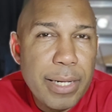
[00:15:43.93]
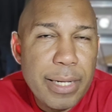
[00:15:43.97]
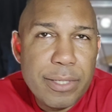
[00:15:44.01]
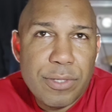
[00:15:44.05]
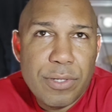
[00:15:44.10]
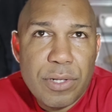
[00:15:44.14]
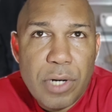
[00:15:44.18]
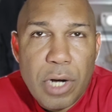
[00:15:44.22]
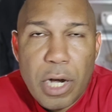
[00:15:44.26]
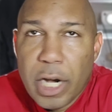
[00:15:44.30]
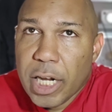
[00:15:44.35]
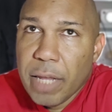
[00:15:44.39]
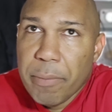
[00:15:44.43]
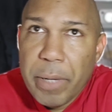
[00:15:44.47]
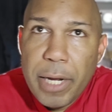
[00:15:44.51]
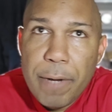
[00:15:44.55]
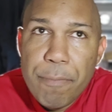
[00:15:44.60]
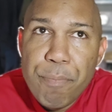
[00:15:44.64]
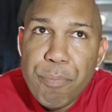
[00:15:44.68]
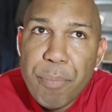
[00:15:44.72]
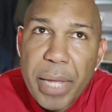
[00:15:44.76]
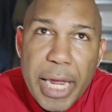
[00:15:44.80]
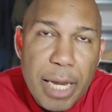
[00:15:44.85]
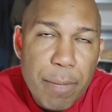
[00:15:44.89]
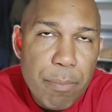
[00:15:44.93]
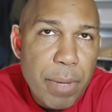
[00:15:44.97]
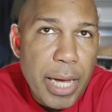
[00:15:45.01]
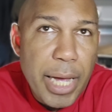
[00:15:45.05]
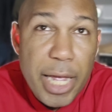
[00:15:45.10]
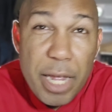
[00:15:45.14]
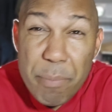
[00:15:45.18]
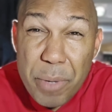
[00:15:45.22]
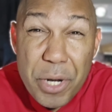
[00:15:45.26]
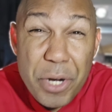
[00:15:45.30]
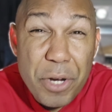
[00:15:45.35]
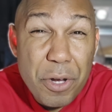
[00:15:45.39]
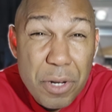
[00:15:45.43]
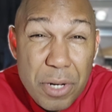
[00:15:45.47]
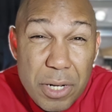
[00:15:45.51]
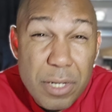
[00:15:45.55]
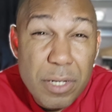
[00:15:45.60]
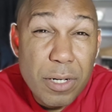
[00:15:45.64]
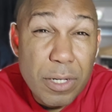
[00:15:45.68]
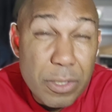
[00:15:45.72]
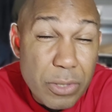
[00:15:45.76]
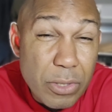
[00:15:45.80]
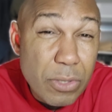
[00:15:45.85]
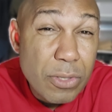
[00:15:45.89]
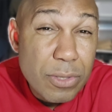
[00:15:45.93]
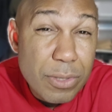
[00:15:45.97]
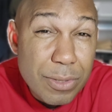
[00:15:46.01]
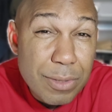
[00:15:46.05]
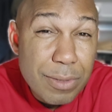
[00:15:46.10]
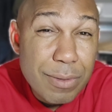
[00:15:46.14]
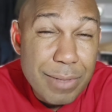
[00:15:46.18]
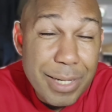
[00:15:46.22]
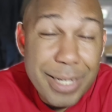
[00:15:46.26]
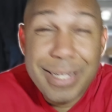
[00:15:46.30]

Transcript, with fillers: That's an argument made by American adults.